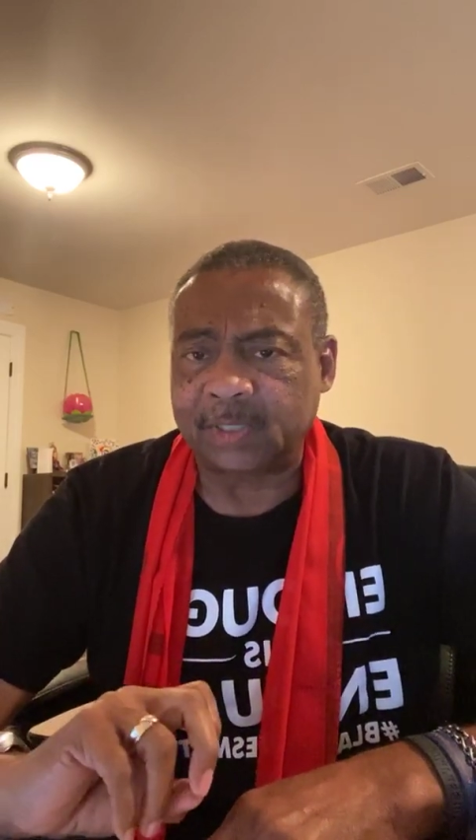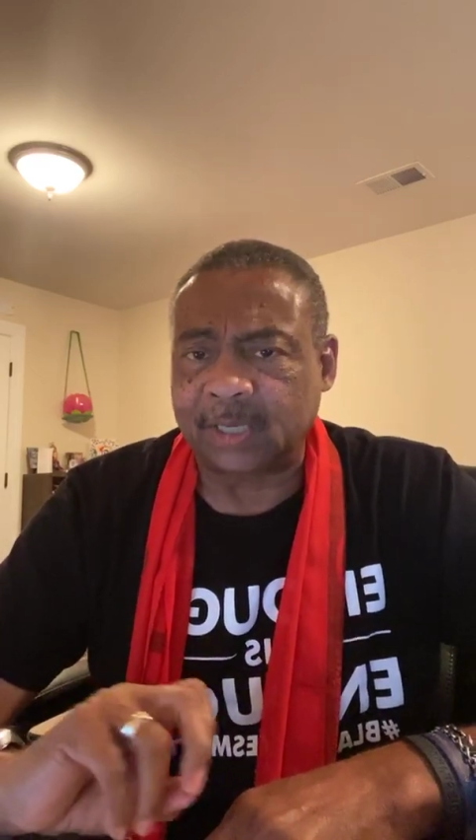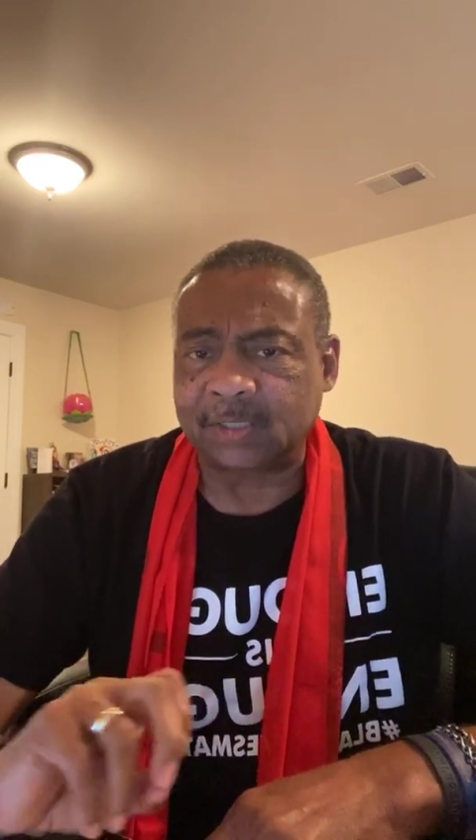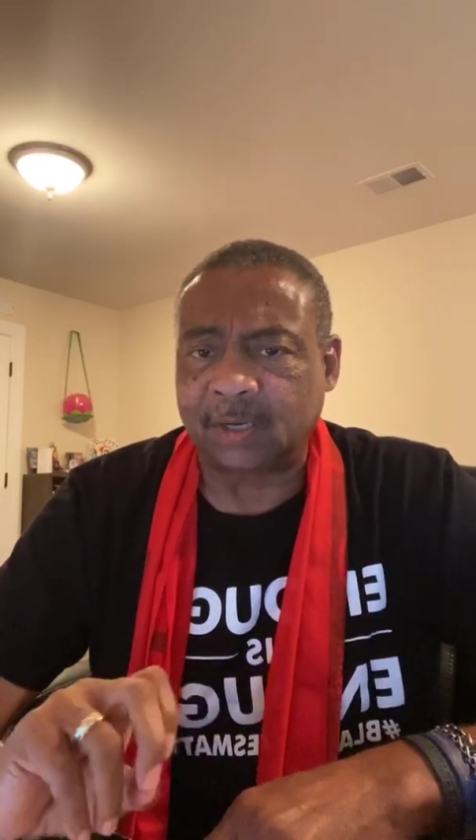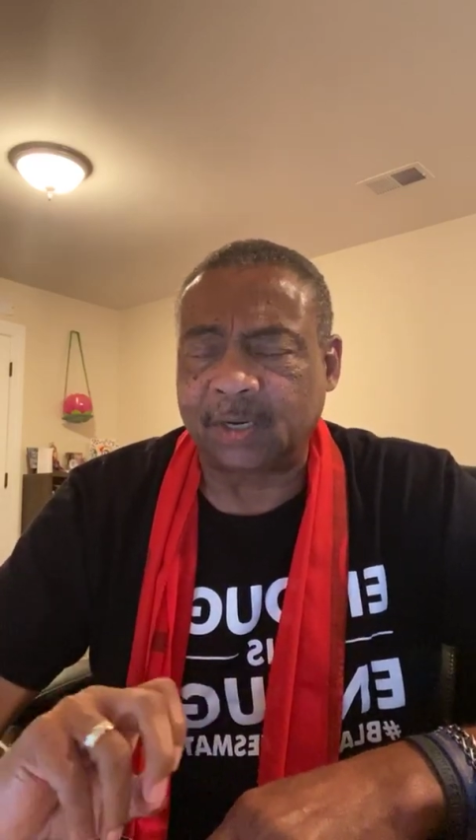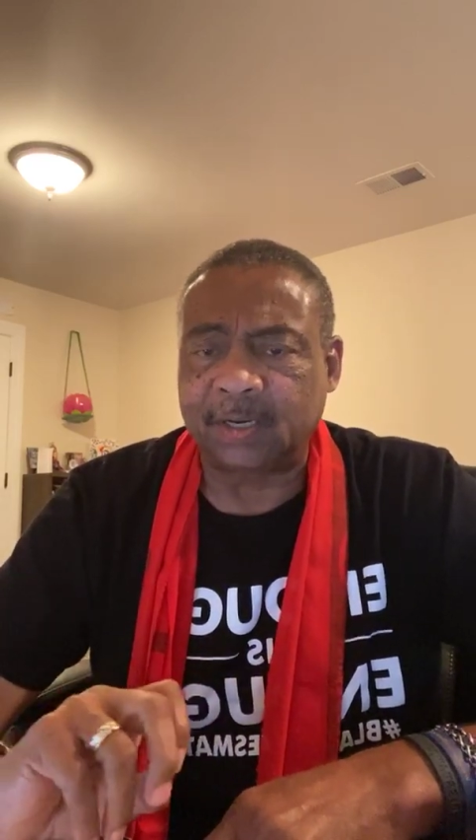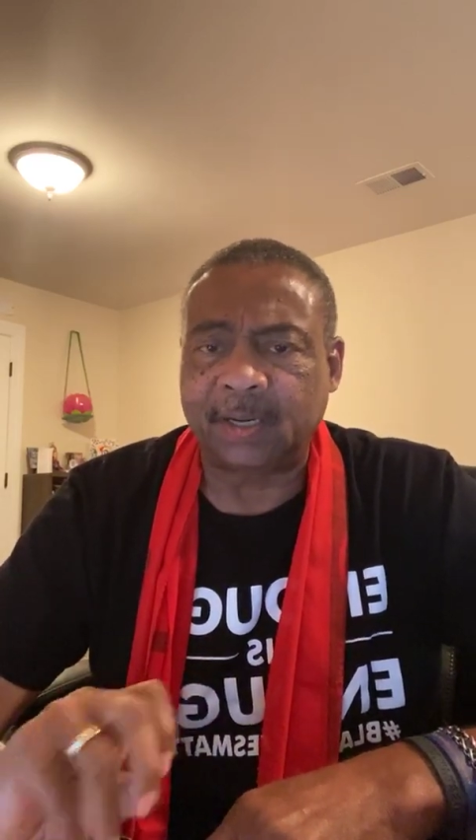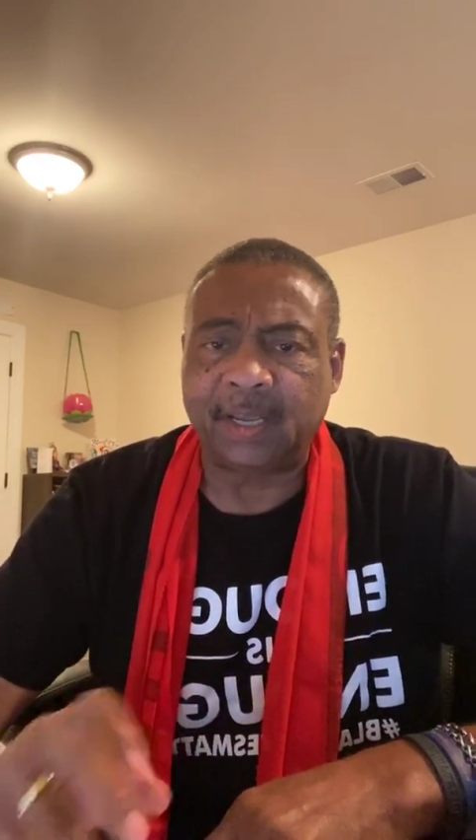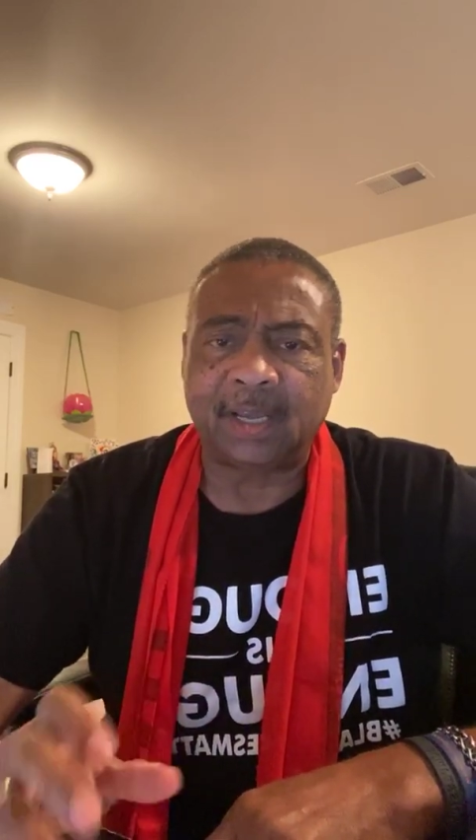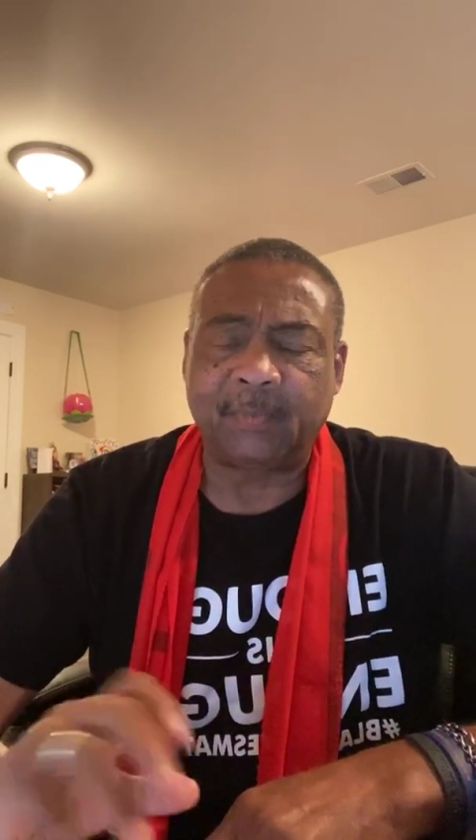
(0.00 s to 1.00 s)
I saw her
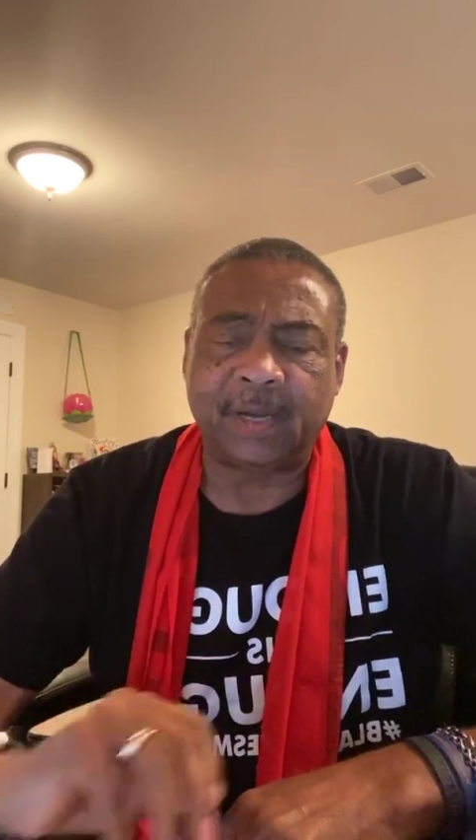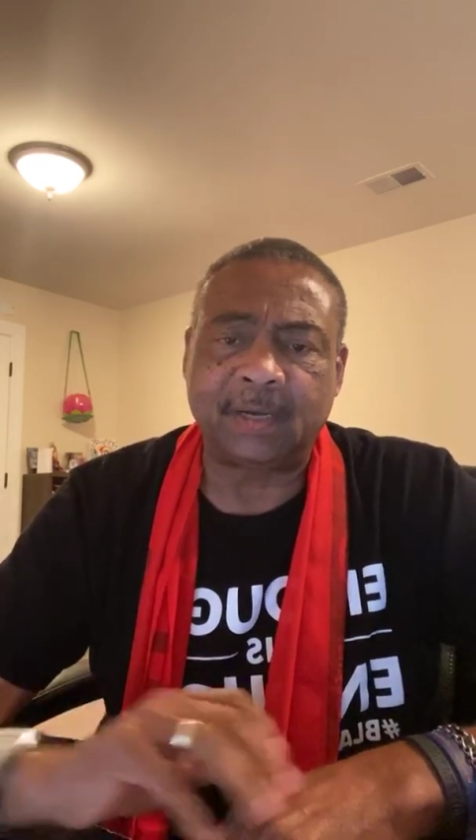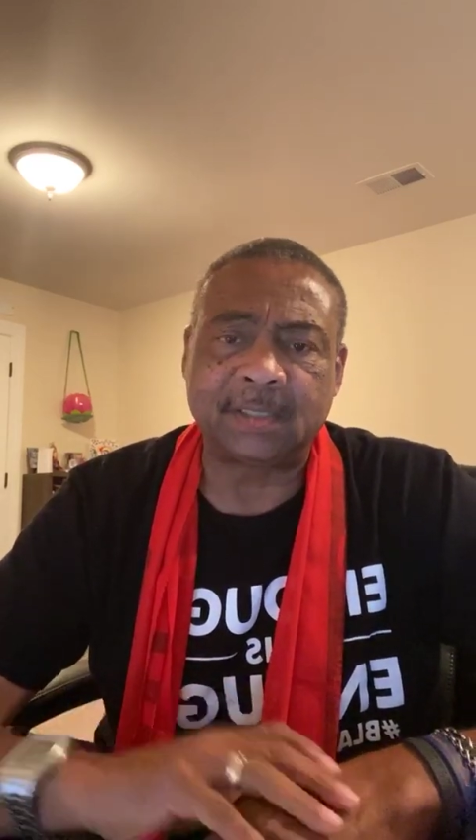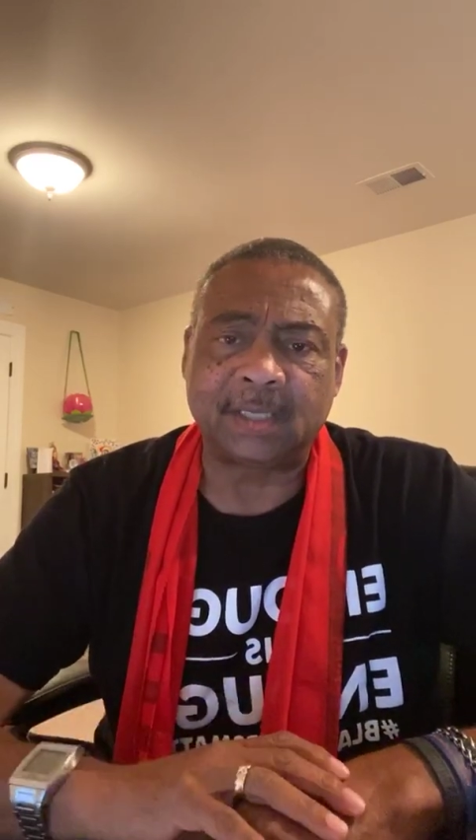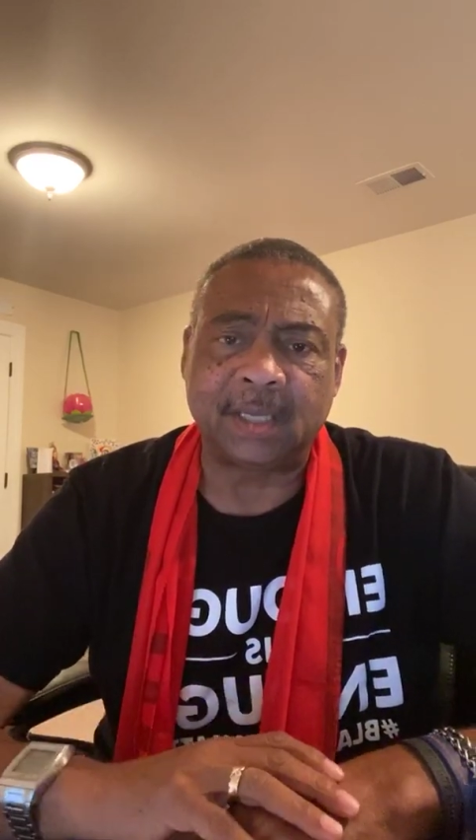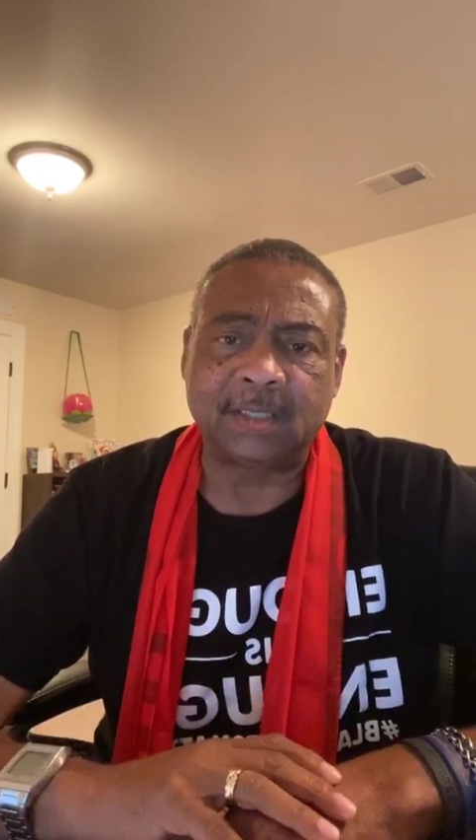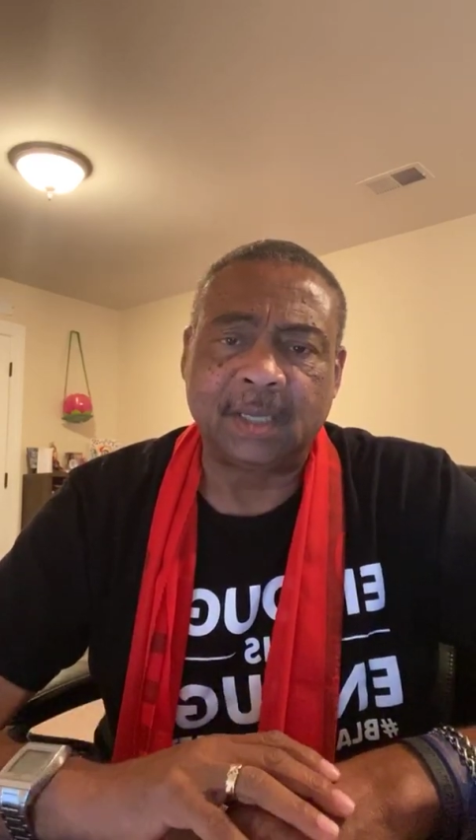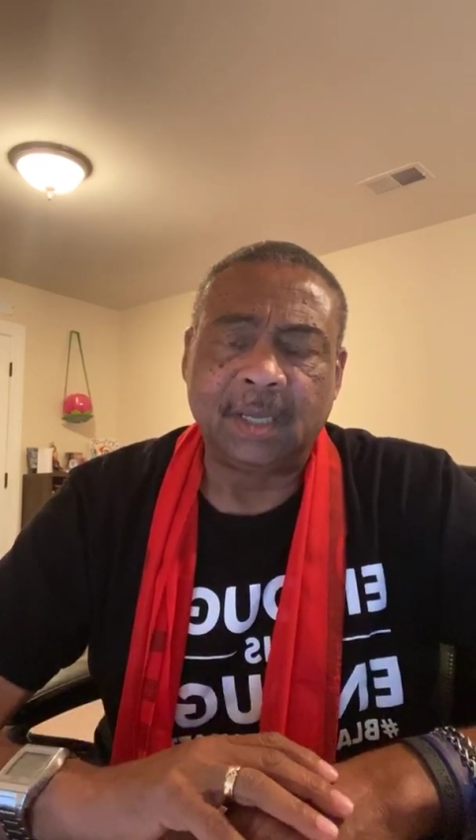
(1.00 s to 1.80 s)
today come out and said,